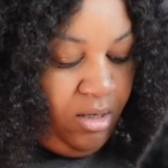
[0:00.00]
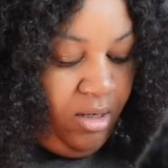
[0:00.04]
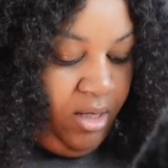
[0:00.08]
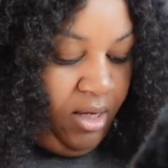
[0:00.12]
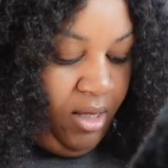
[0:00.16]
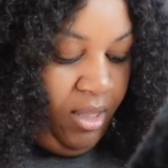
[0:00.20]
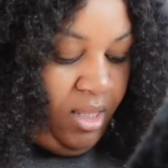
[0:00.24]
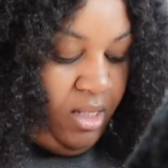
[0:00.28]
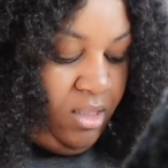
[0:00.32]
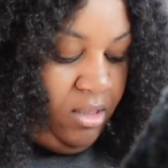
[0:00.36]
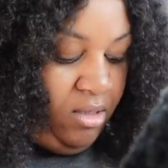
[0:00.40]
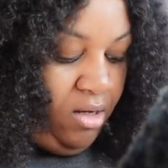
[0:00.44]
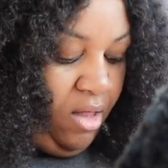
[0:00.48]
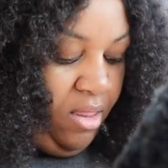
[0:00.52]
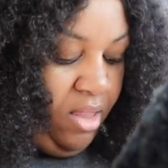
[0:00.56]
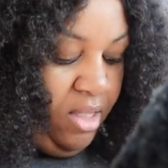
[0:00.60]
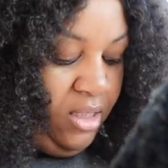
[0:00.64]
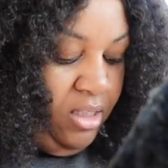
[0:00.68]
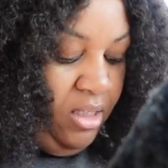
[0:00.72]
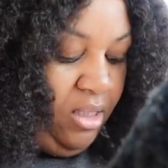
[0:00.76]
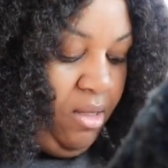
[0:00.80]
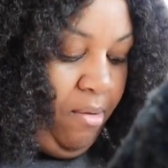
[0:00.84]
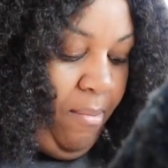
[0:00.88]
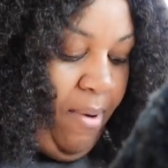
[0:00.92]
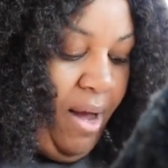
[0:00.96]
Yeah, that's all
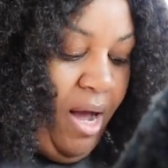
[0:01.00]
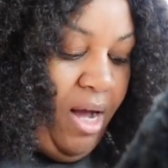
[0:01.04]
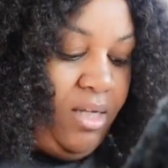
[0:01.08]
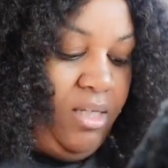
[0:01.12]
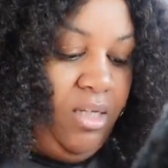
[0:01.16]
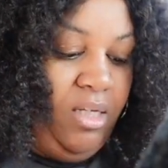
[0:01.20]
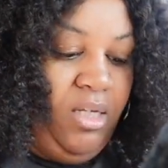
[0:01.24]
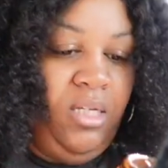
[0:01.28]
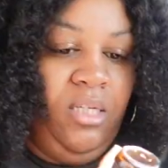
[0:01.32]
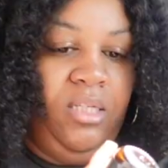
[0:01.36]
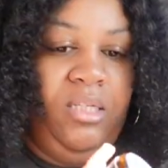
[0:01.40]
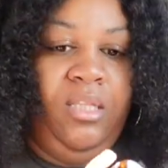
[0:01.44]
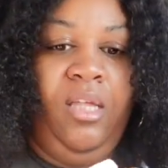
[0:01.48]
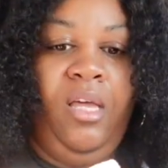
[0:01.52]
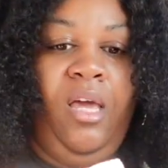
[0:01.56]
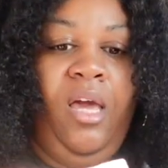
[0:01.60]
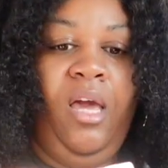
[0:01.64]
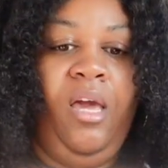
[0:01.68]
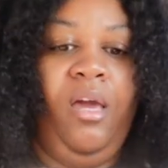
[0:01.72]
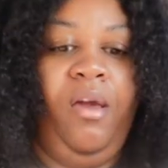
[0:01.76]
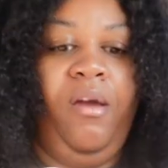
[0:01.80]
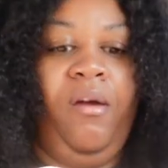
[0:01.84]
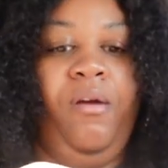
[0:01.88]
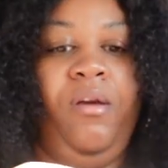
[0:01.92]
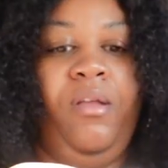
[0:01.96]
that's in the box is the
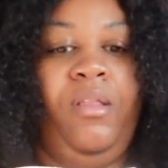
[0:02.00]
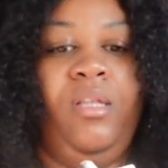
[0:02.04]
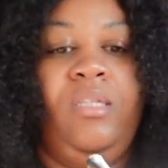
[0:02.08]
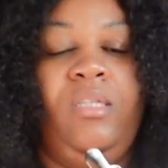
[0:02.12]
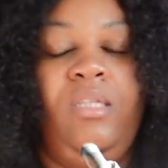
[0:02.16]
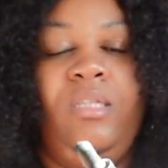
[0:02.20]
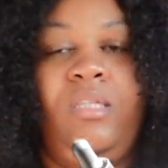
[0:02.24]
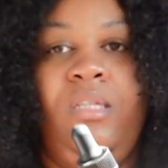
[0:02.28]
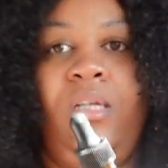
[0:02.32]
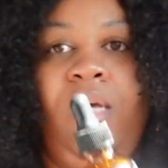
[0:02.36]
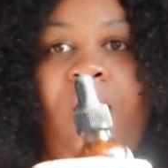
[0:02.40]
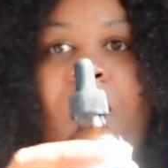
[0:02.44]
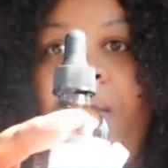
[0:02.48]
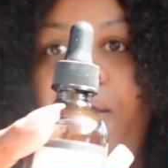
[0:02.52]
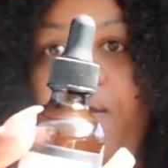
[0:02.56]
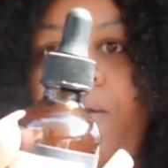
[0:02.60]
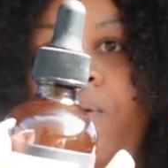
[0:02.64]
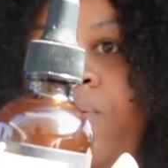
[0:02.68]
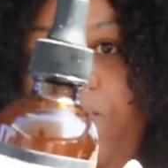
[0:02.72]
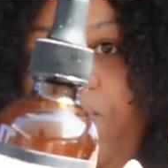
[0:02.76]
hair, and this is the hair